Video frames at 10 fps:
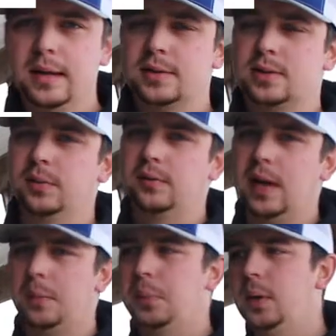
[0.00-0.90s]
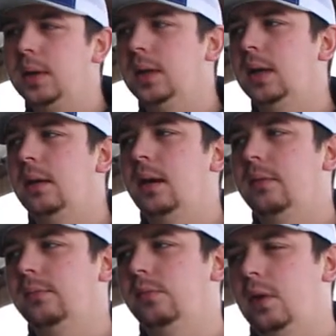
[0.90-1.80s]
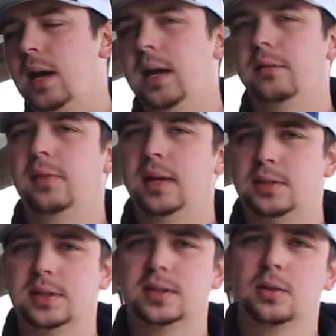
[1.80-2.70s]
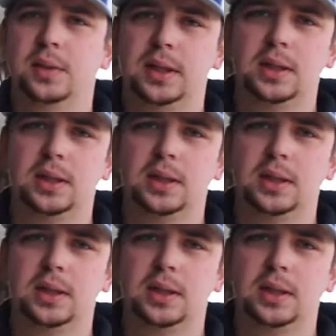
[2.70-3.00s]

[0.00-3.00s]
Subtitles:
So we've got a pretty good array of engines that we can